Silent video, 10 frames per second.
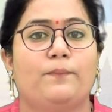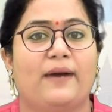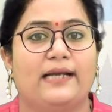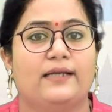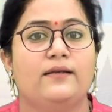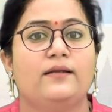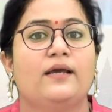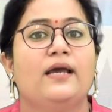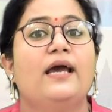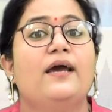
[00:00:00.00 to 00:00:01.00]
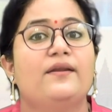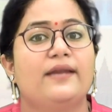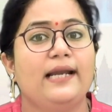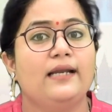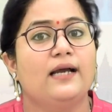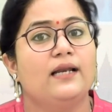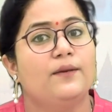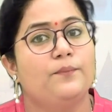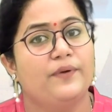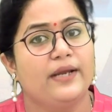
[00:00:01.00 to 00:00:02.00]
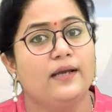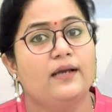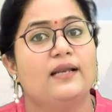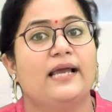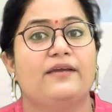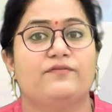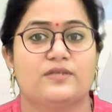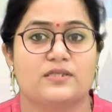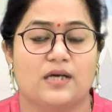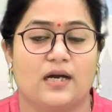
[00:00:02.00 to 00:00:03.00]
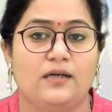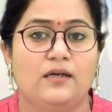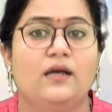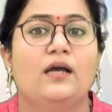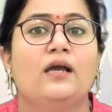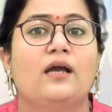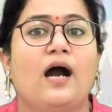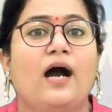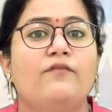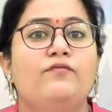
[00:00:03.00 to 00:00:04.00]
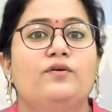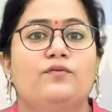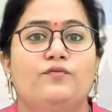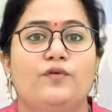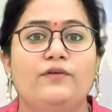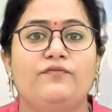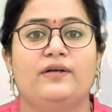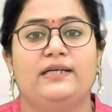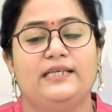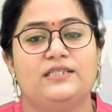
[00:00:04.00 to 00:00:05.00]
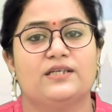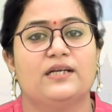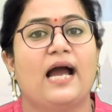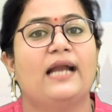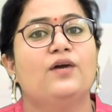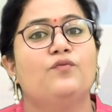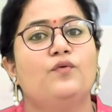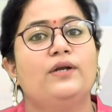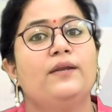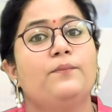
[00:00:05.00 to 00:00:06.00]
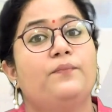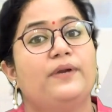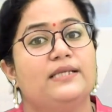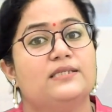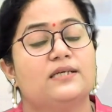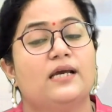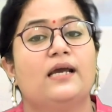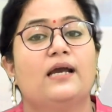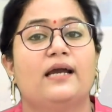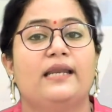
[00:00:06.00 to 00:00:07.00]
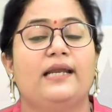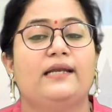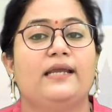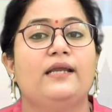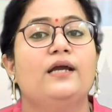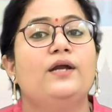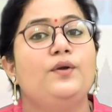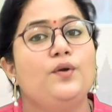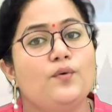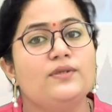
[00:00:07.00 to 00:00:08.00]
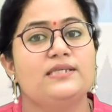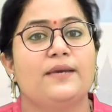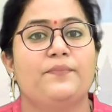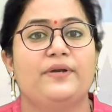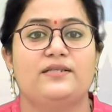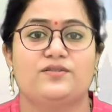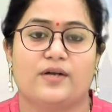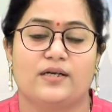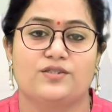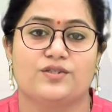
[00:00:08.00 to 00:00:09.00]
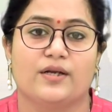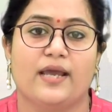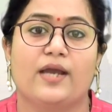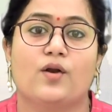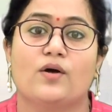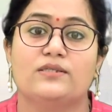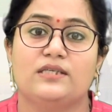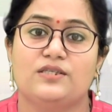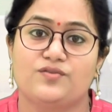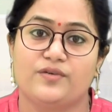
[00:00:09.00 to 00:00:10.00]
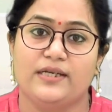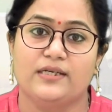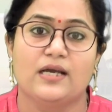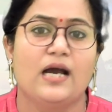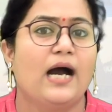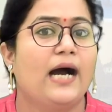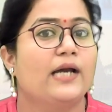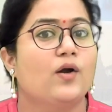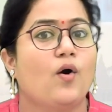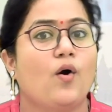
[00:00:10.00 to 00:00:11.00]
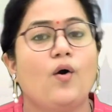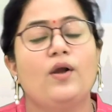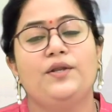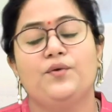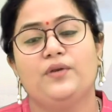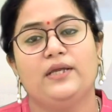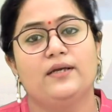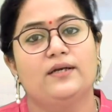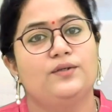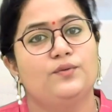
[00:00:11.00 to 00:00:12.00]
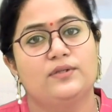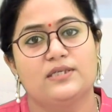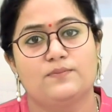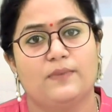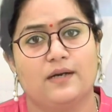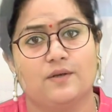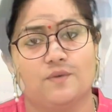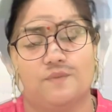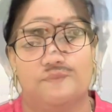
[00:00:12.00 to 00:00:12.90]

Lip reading: pattern, red color brick like facade, carved wood furniture and a wooden bridge connecting 2 separate structures across the street are all unique to this bungalow.